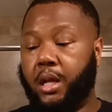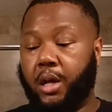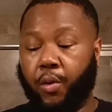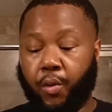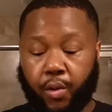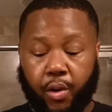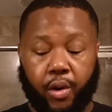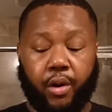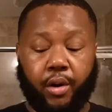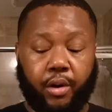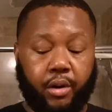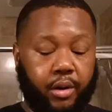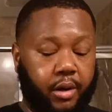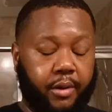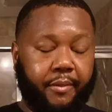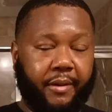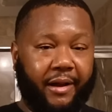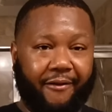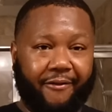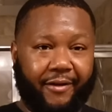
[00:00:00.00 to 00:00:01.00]
oil
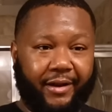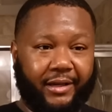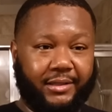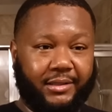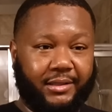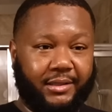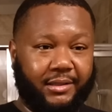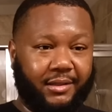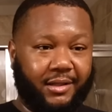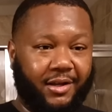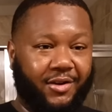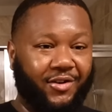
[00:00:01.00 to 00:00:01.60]
on my face.